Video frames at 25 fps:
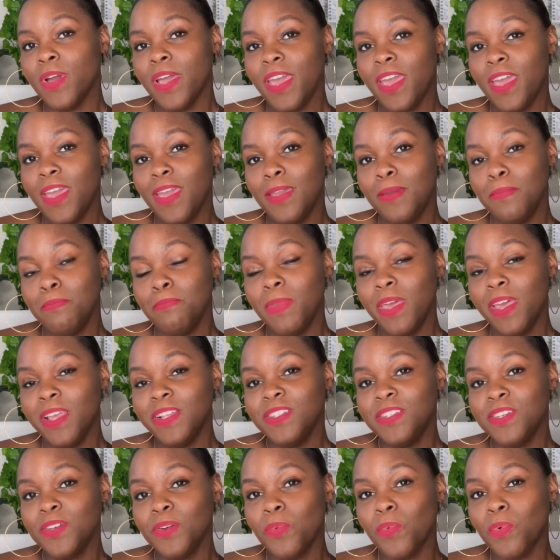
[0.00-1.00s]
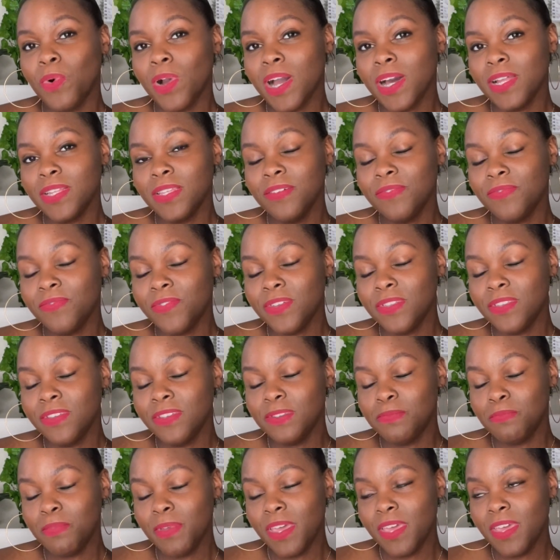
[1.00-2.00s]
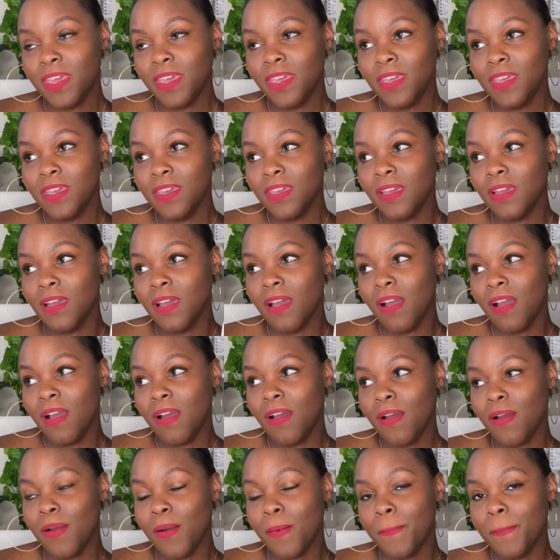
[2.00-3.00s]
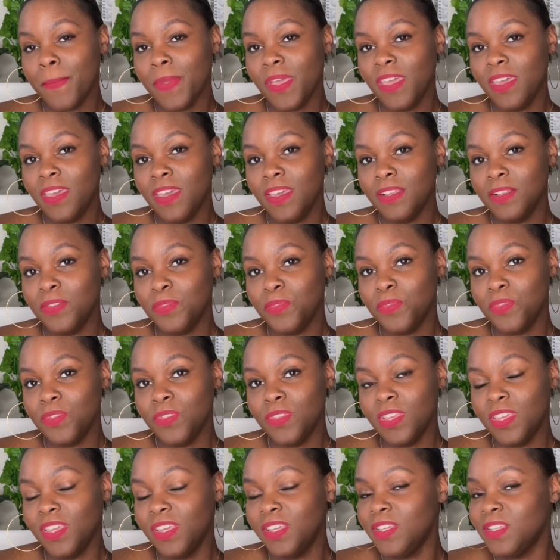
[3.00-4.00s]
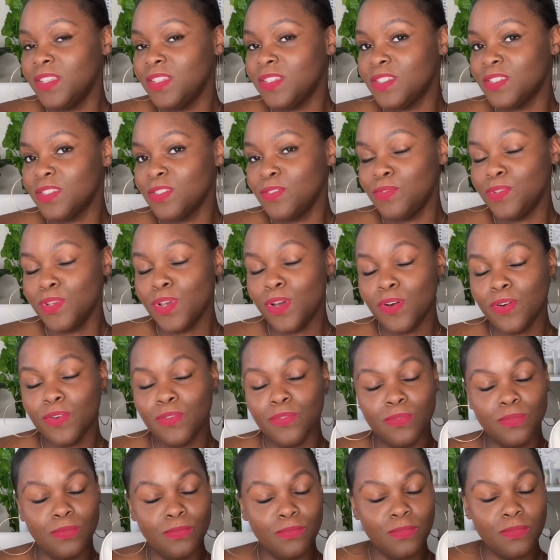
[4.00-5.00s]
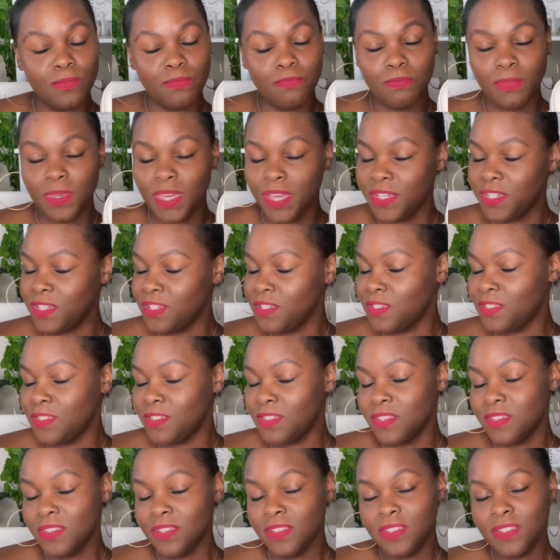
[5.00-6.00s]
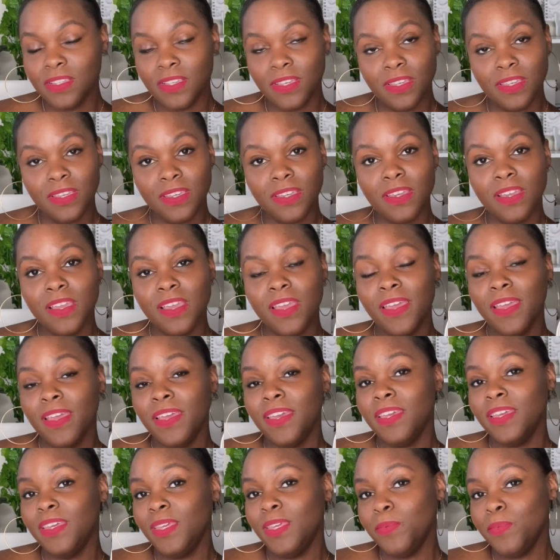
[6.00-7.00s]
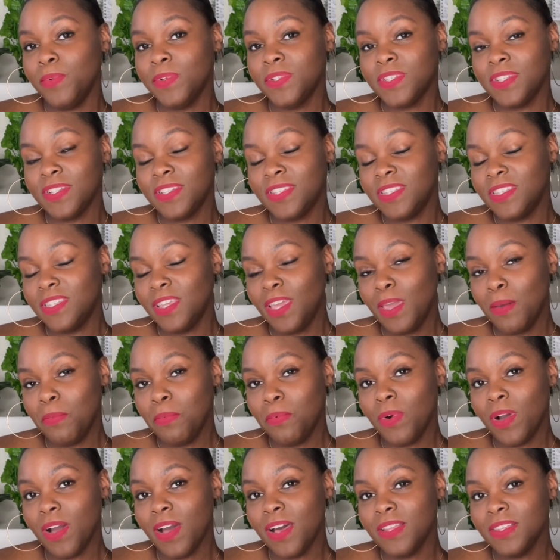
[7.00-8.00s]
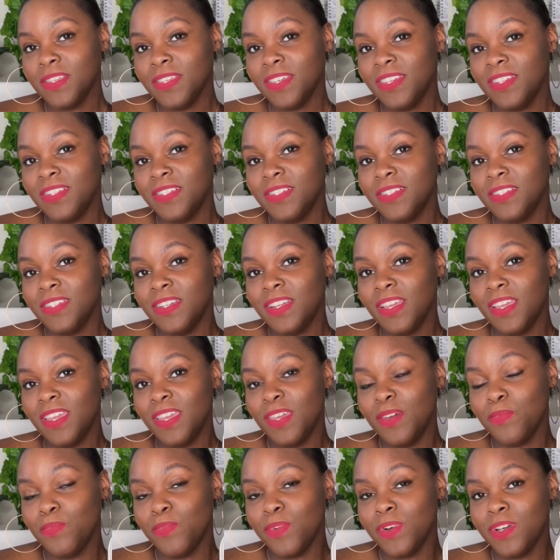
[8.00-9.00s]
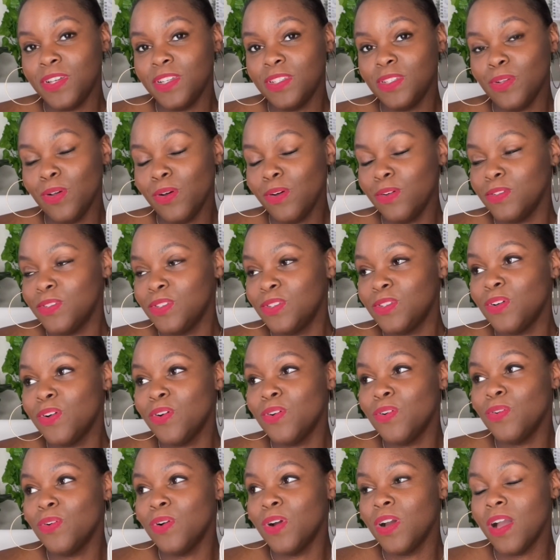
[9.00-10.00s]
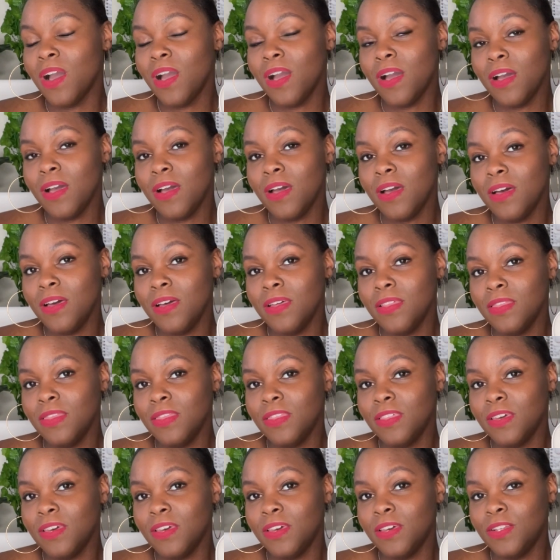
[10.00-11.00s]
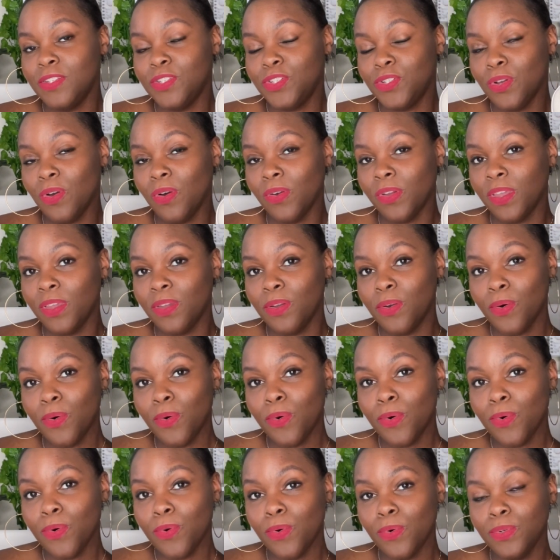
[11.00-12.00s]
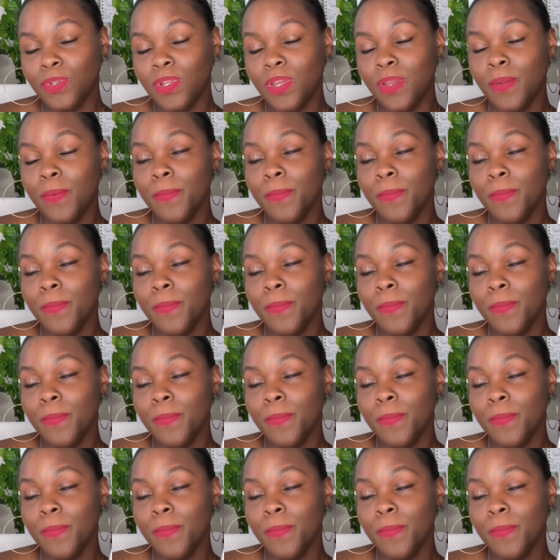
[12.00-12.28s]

a matching wallet for this bag. It is, you know, matches to the T. It was a snap wallet. It was also the chalk and gold.